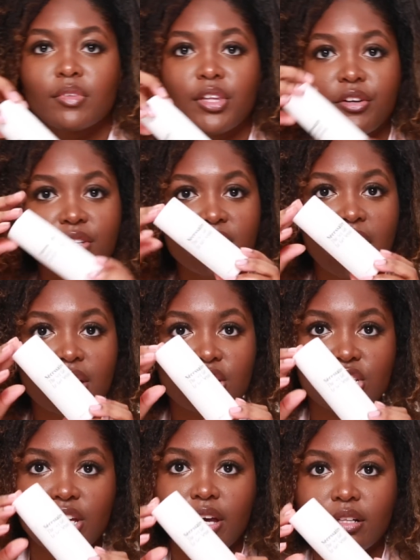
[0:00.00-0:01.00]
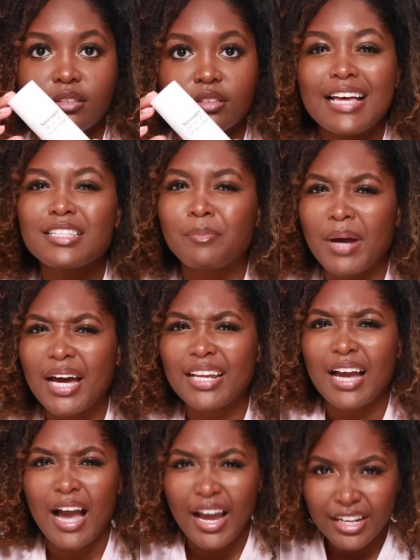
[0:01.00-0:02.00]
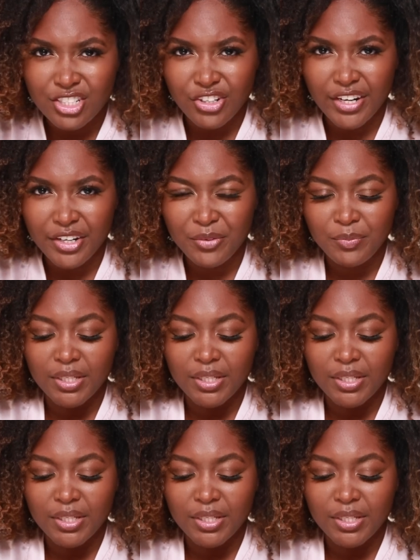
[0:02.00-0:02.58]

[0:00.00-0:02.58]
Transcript: their sex gel as a body hydrator